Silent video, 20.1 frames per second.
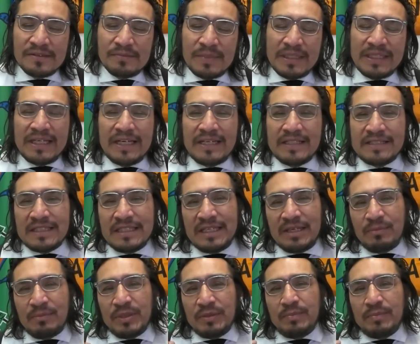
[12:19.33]
But as an
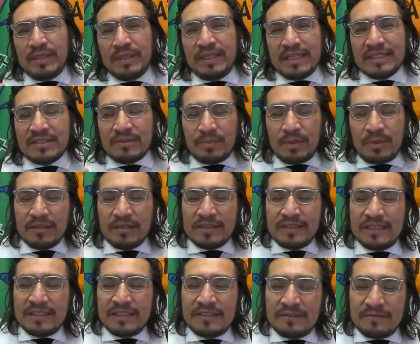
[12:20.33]
MPP, as a
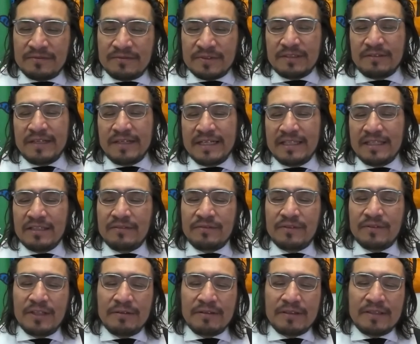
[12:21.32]
politician for the riding of
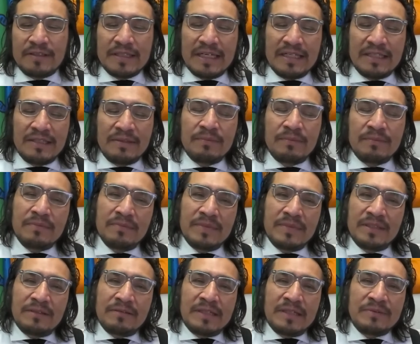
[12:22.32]
Kiiwetinoong, I am,
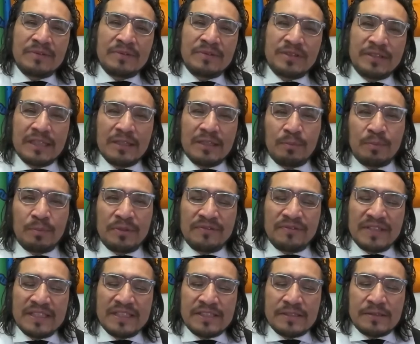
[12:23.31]
I'm certainly
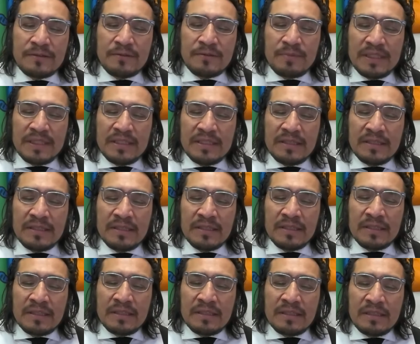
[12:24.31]
privileged to be,
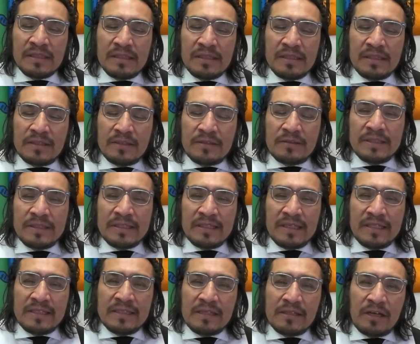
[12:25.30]

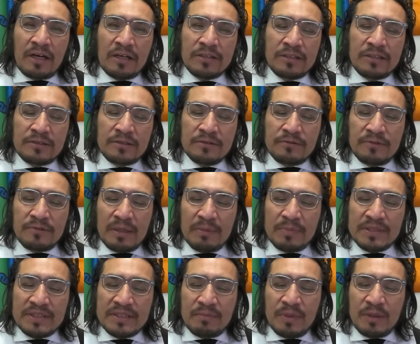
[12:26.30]
and an honor to
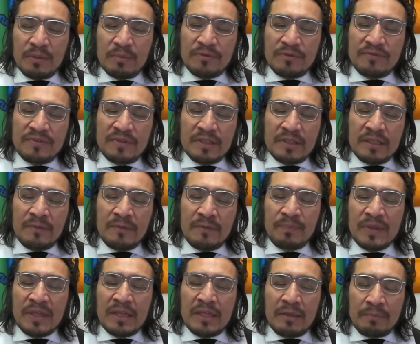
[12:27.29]
represent people from the
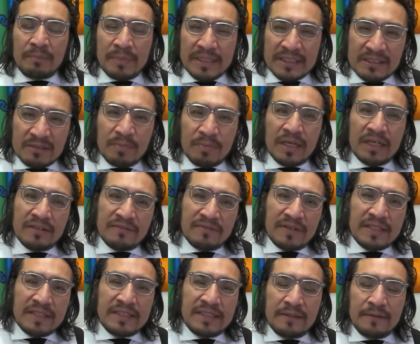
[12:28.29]
best part of
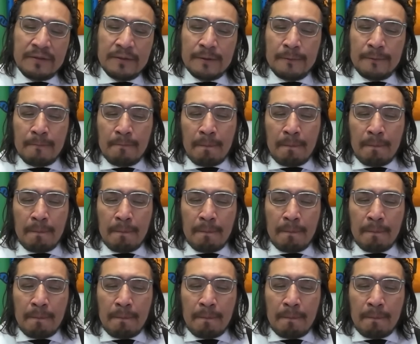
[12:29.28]
Ontario.